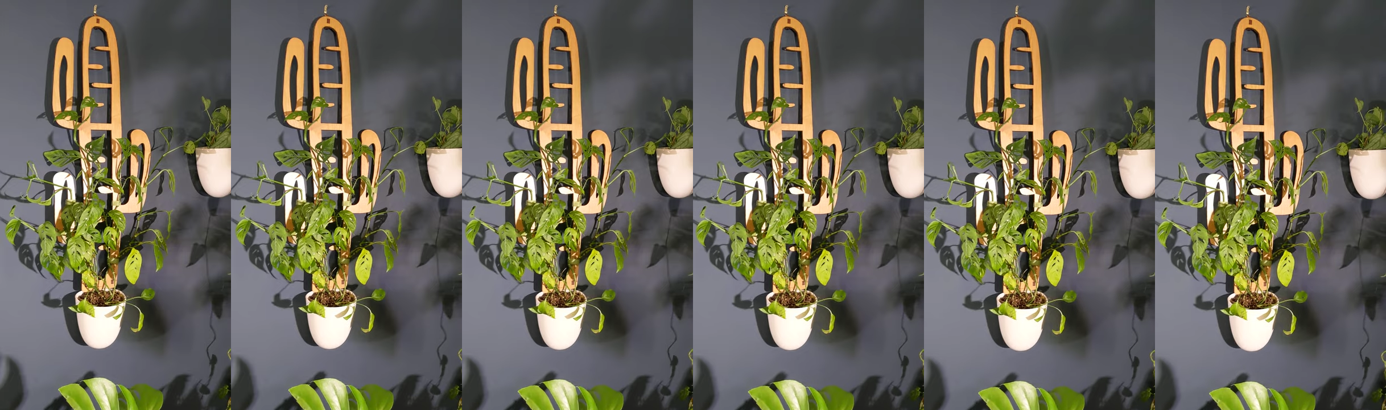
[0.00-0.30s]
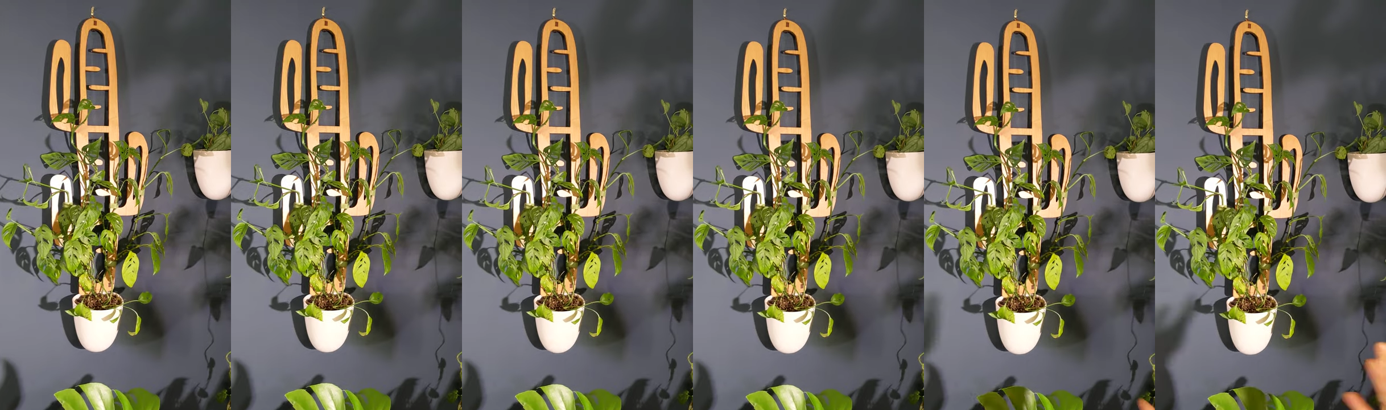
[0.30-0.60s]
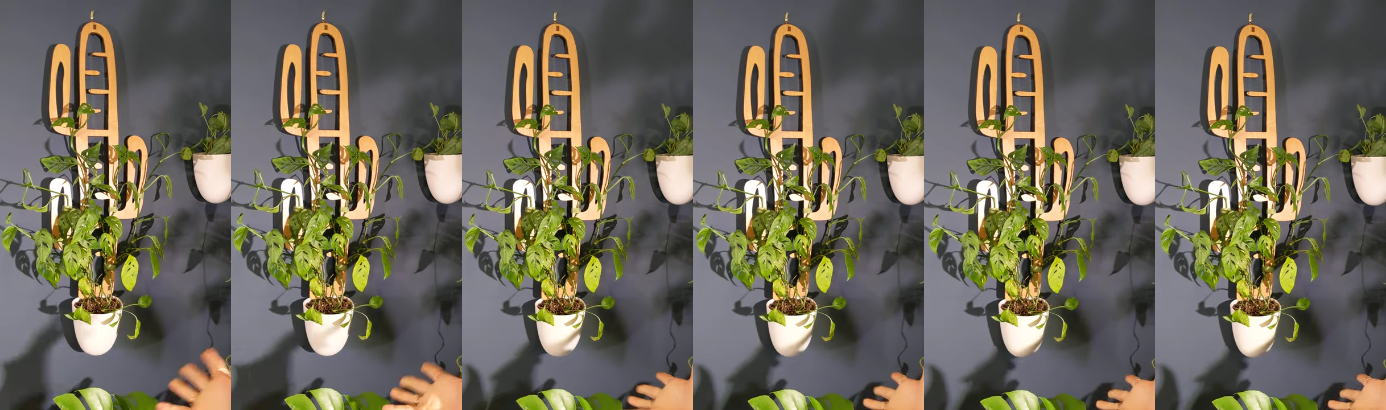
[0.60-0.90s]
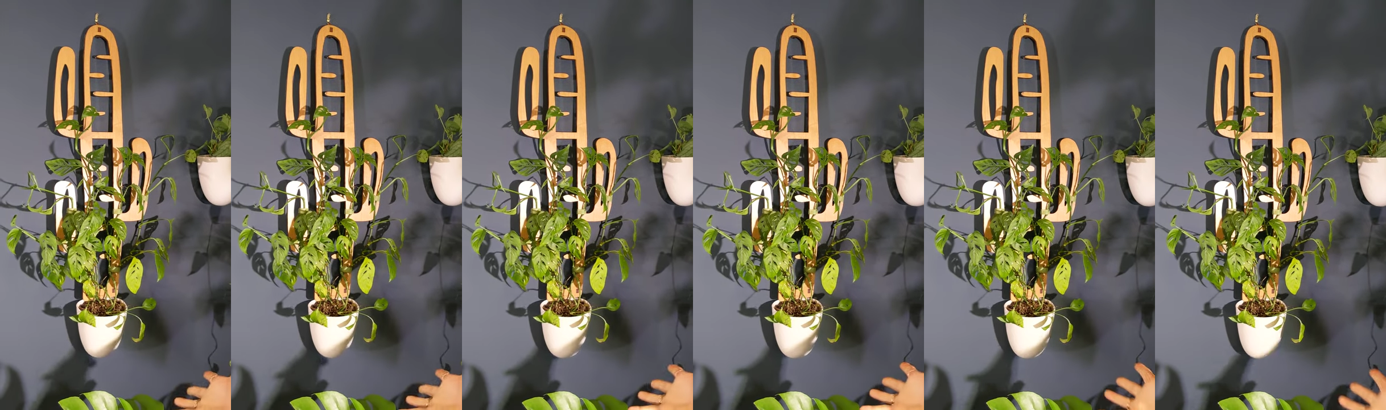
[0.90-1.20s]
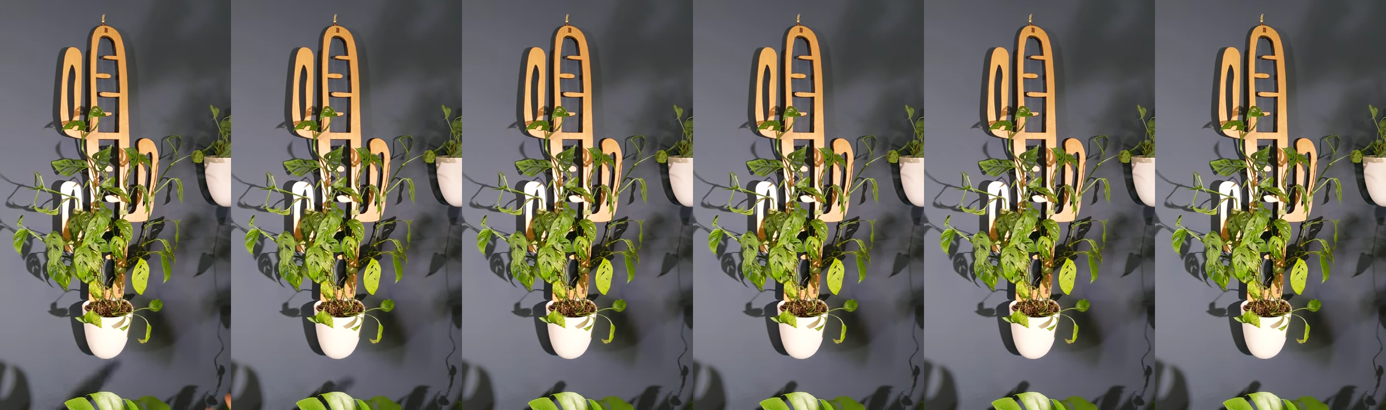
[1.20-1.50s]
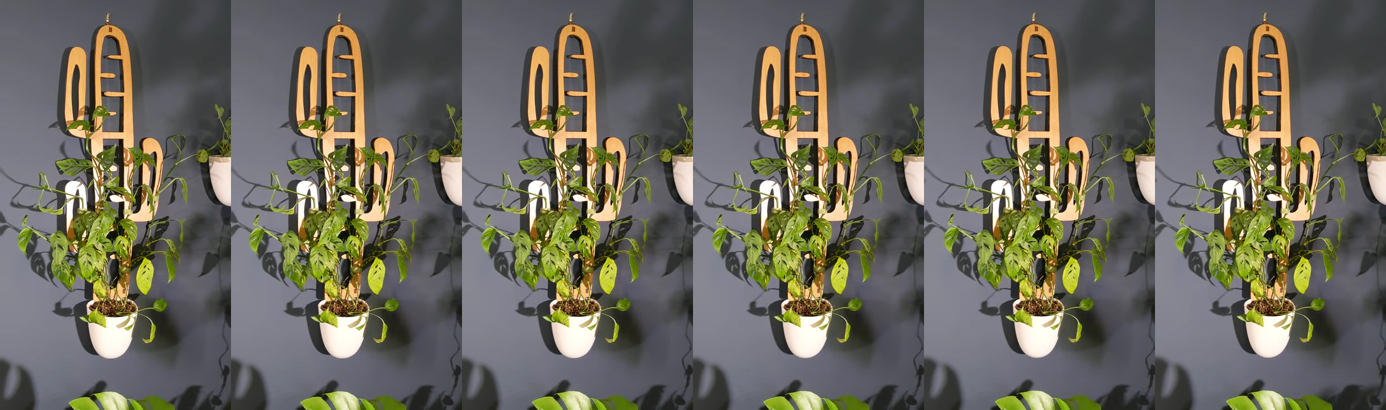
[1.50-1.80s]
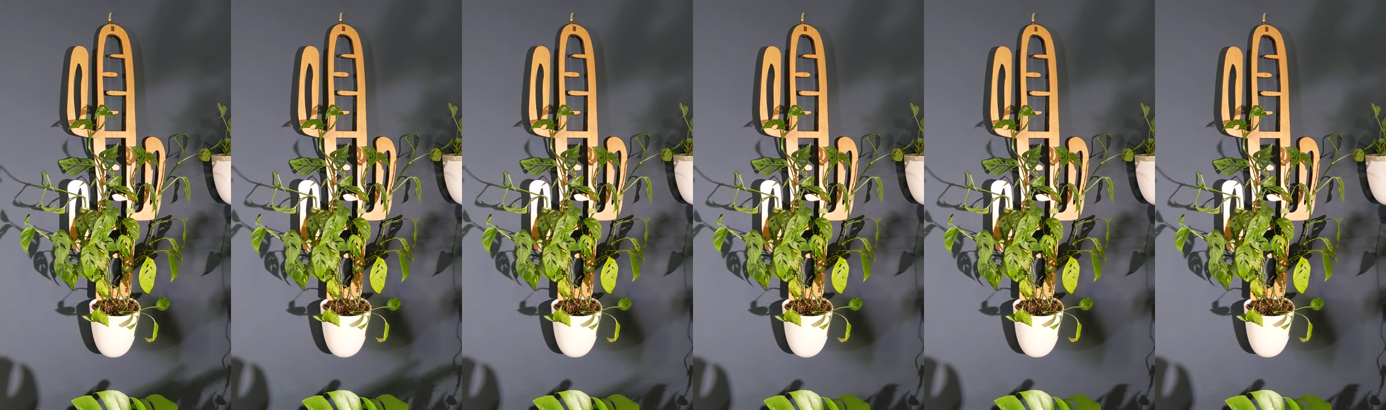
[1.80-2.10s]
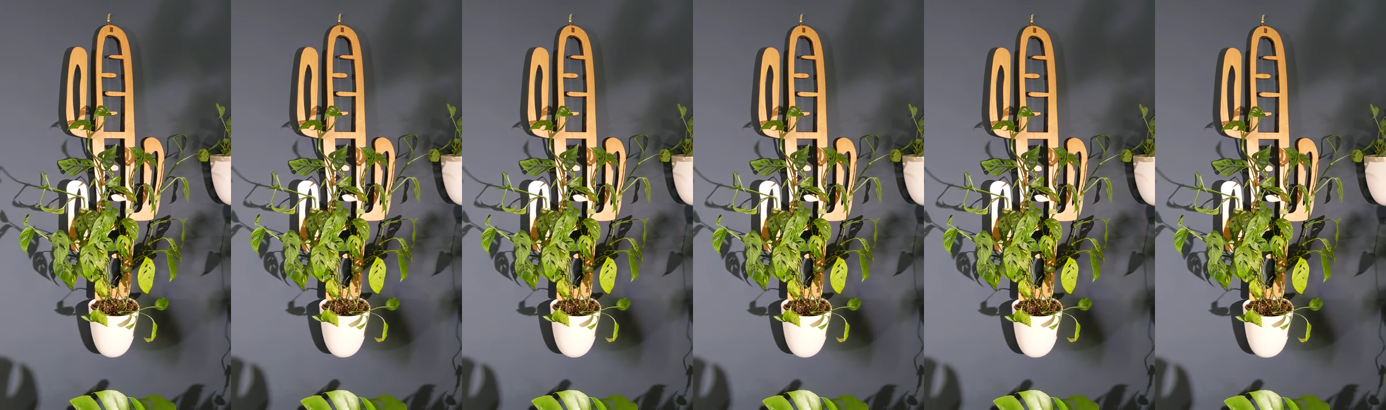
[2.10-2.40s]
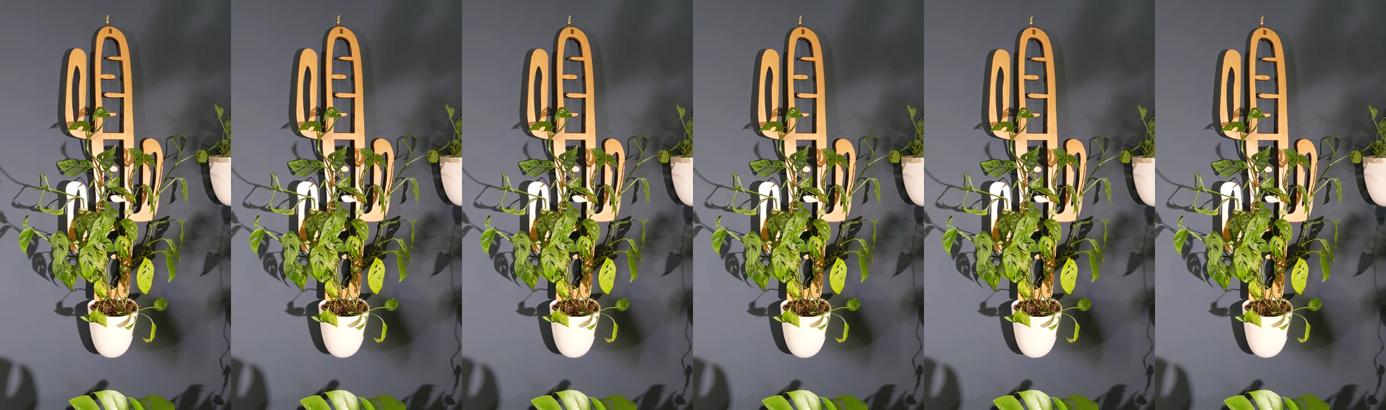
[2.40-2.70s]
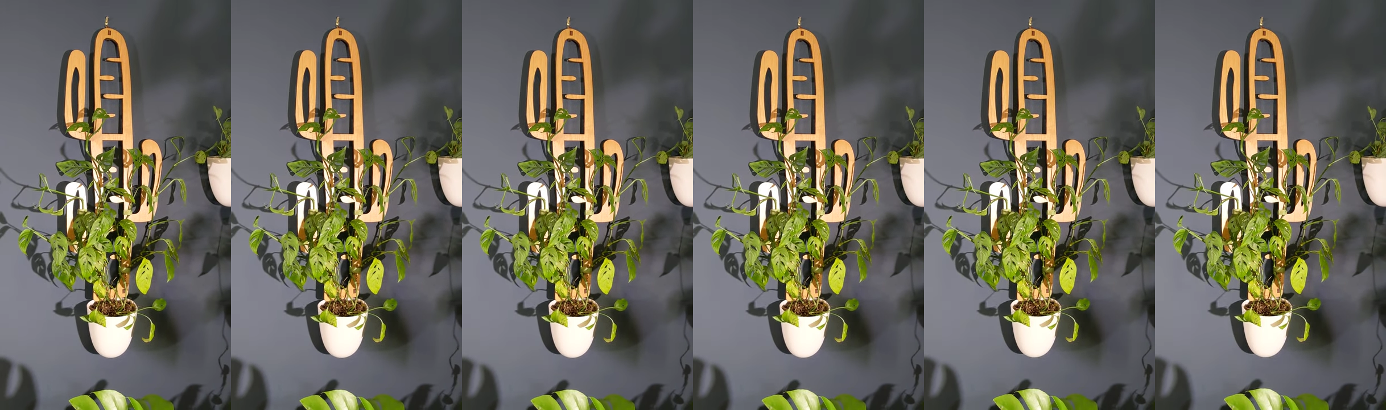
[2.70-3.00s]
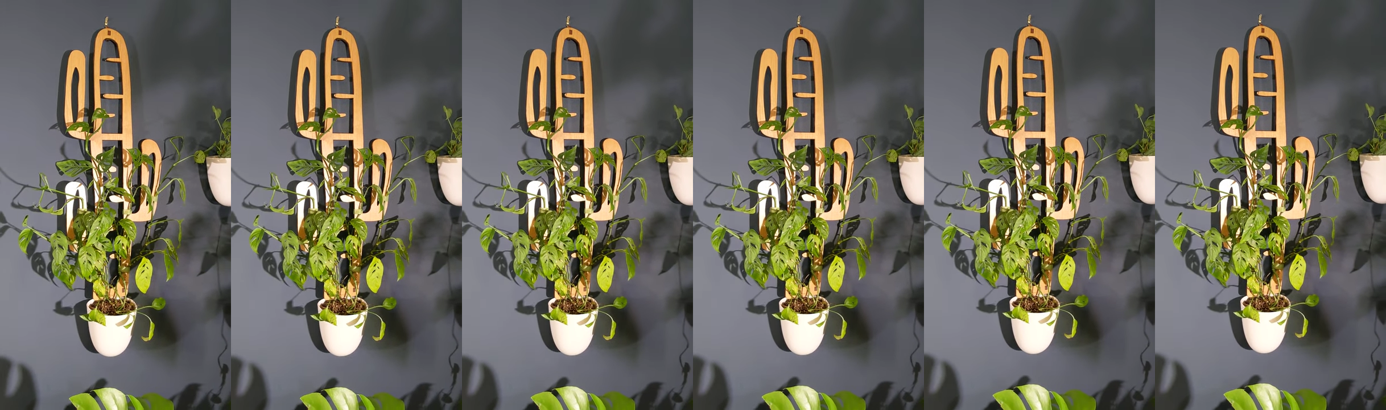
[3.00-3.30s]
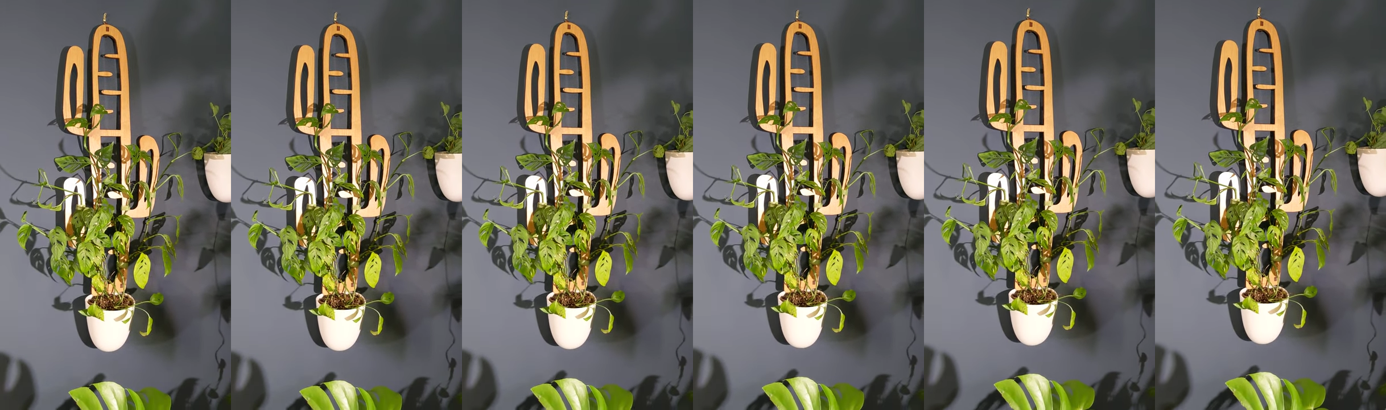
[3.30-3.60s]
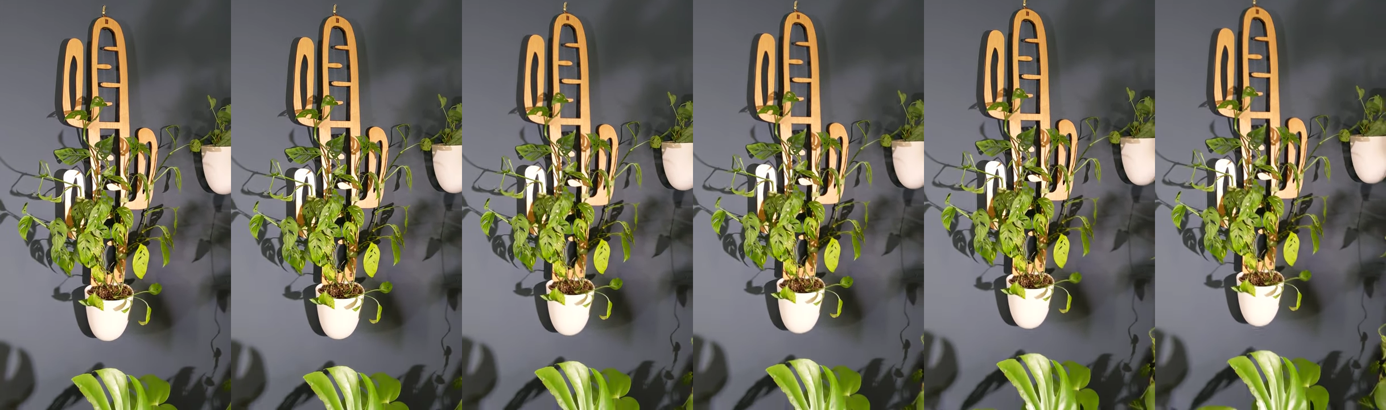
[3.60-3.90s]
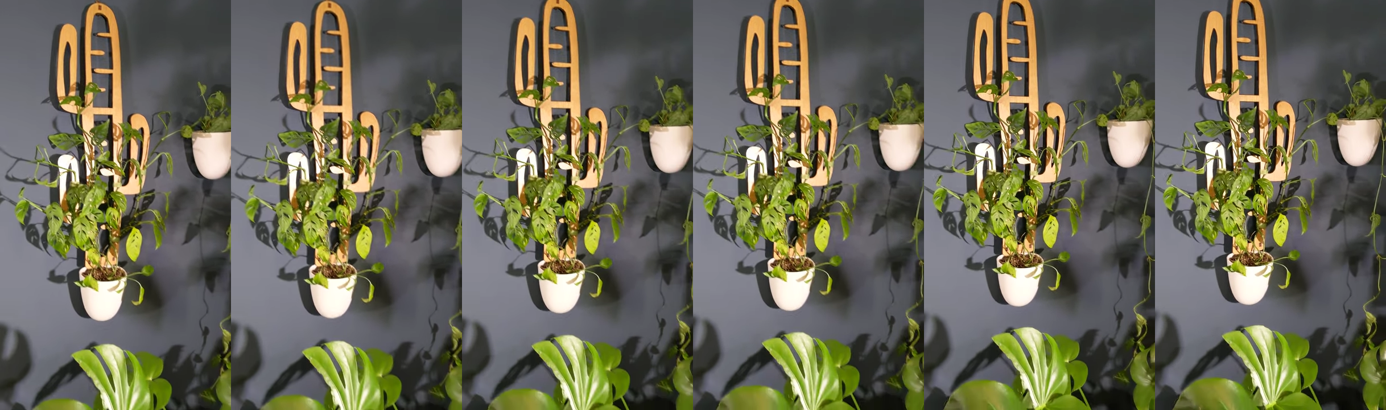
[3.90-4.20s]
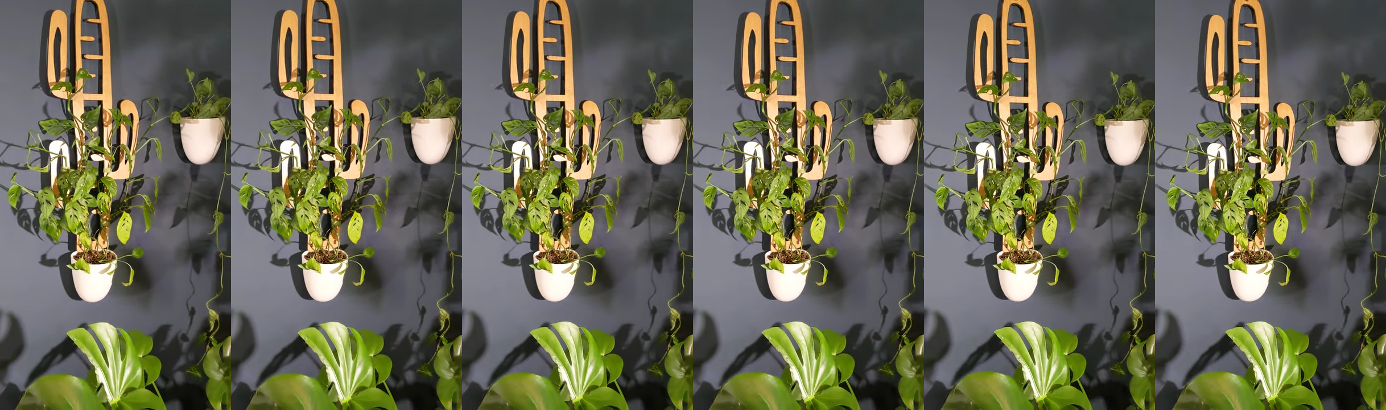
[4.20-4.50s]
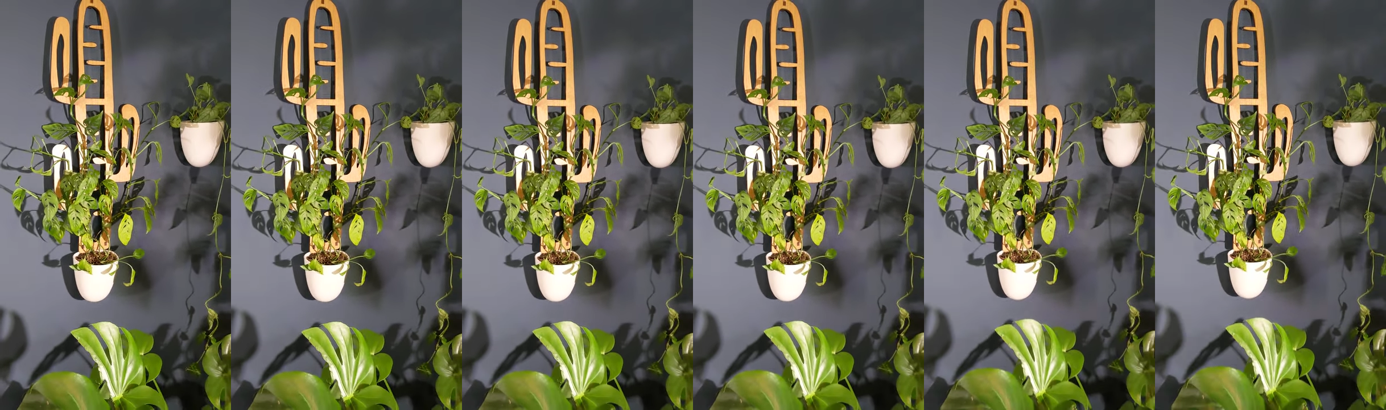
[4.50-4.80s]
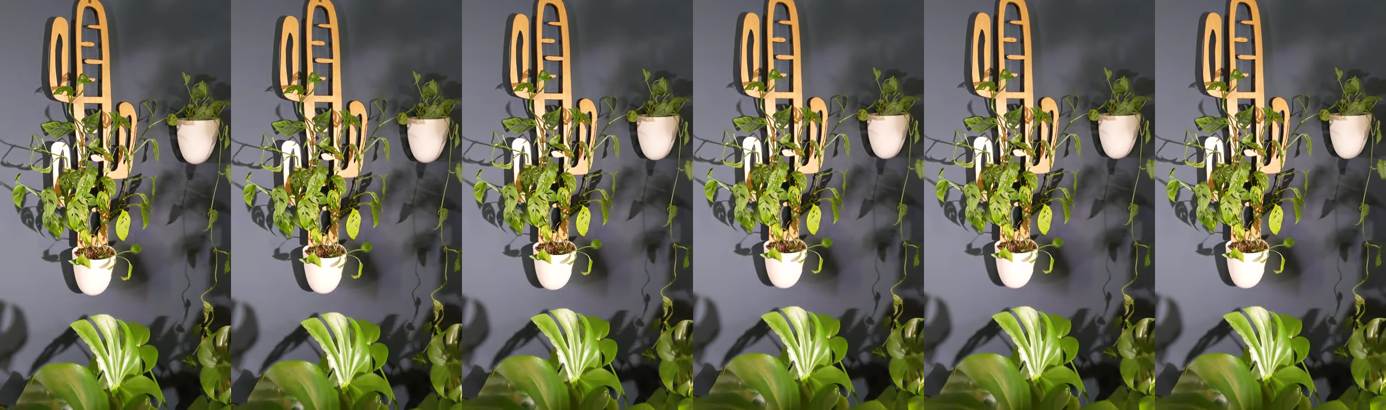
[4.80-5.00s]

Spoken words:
No face is visible, so there are no lips to read.